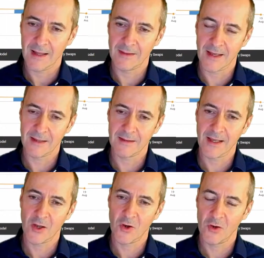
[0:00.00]
and
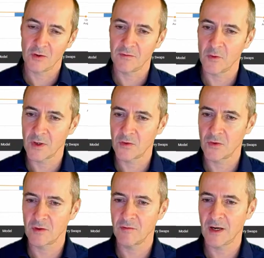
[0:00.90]
they occurred on
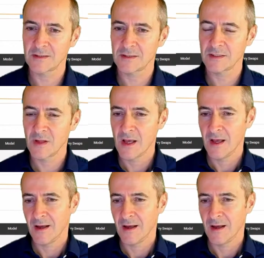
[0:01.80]
42 devices.